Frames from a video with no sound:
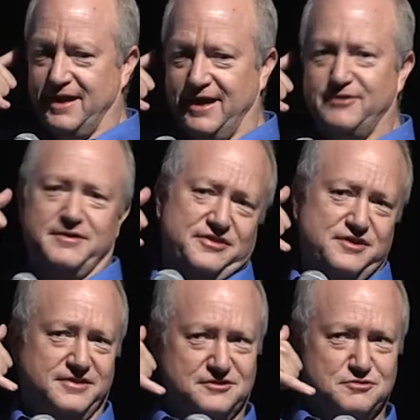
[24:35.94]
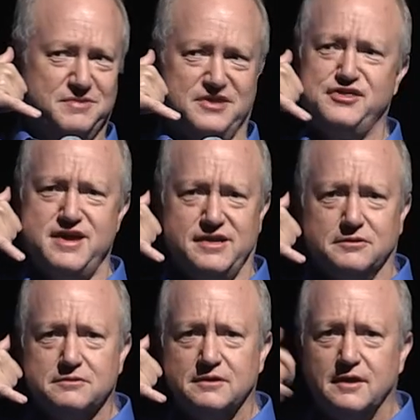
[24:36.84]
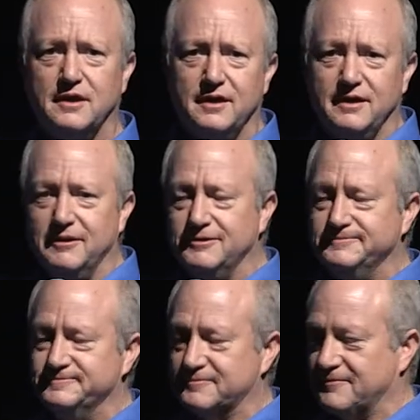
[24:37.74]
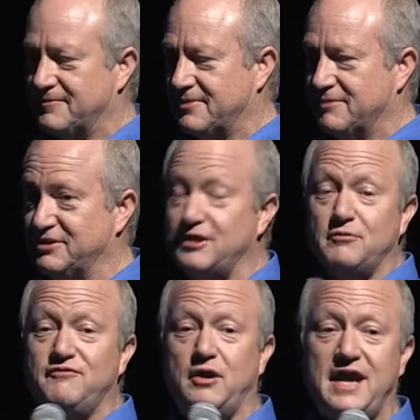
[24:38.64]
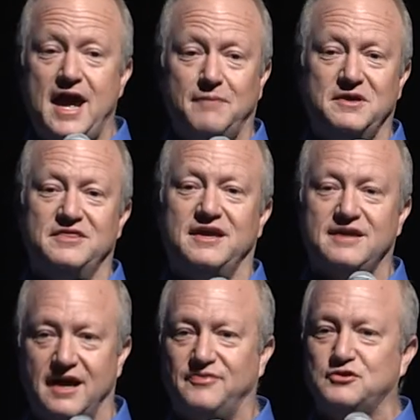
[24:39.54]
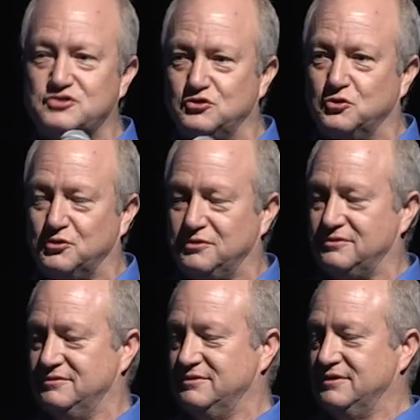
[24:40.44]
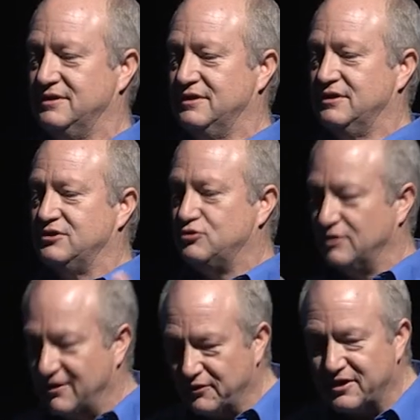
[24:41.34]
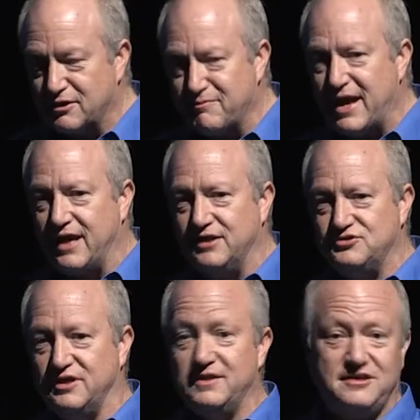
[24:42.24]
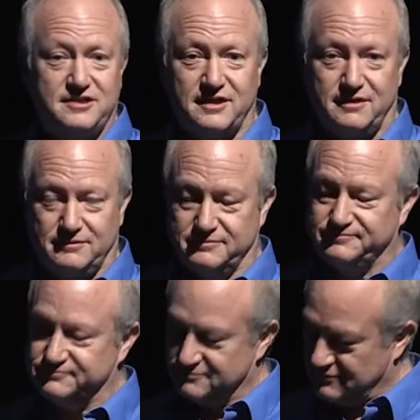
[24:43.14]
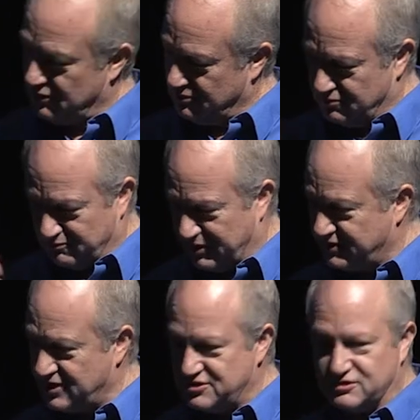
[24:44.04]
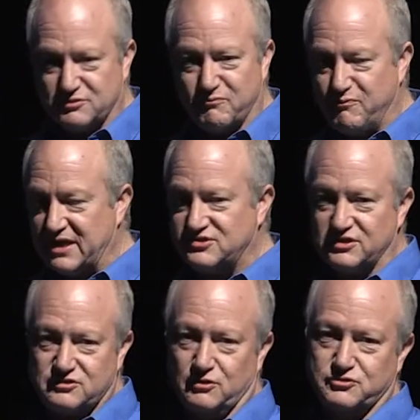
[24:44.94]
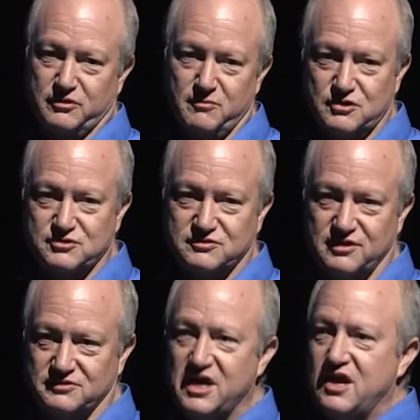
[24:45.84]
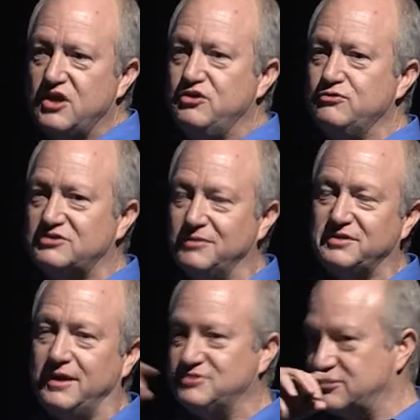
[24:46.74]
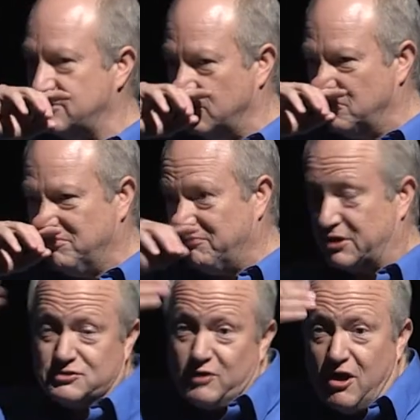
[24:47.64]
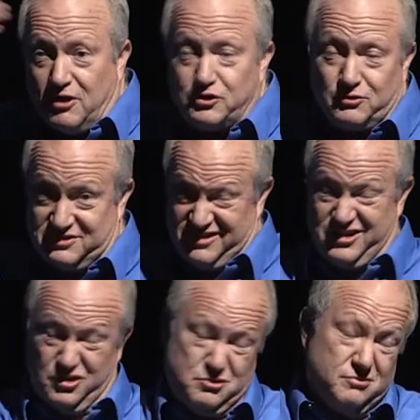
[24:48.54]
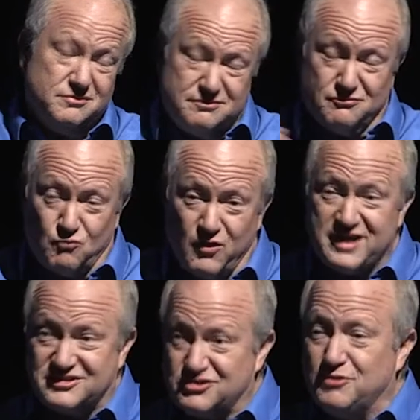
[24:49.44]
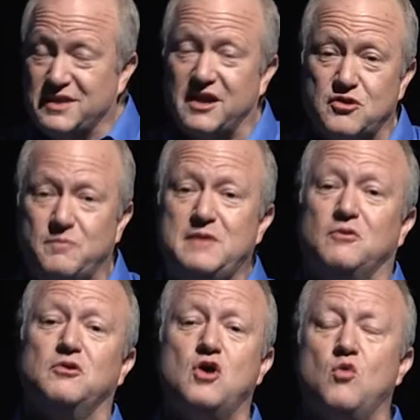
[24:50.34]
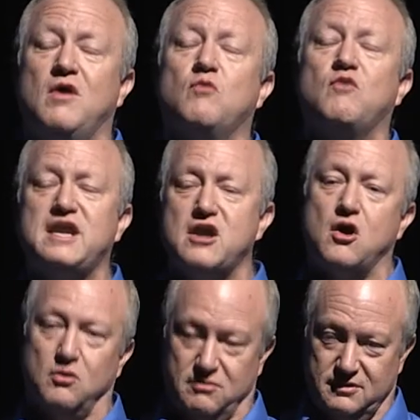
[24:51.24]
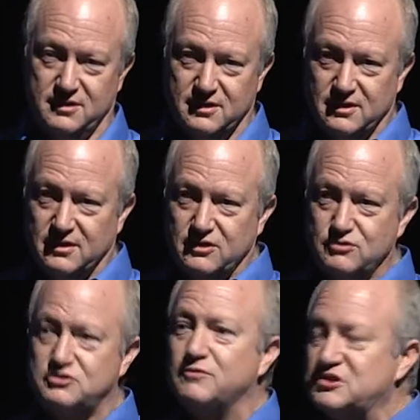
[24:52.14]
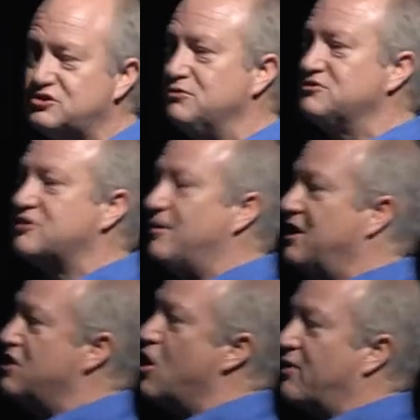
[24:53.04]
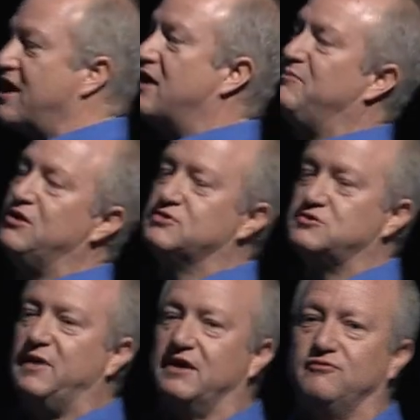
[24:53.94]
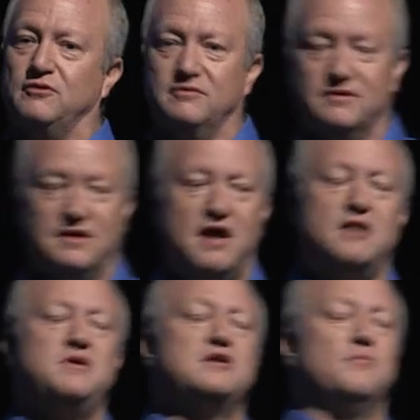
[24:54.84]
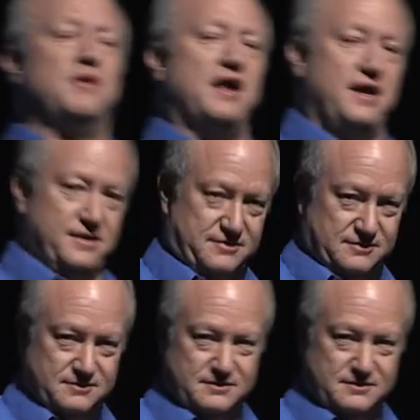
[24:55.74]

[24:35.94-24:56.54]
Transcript: I do not think that should be a thing. But they were very happy. They got their school to a level they could manage. And they did it by teaching some basic social and emotional skills. You sometimes assume, because we all do, it's not you, we assume that other people know what we know. You assume that students come in knowing how to be respectful, how to be compliant.